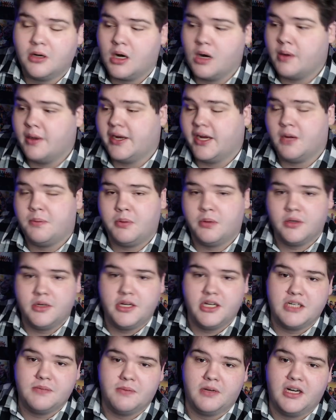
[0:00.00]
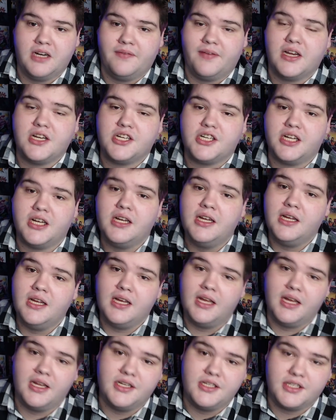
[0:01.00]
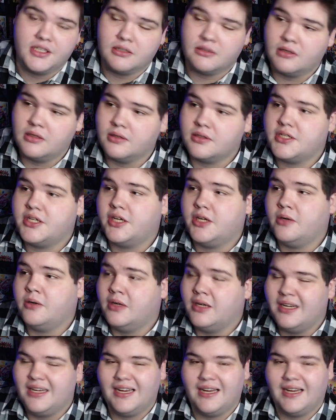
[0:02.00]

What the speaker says: growing up on Digimon Adventure and Zero Two,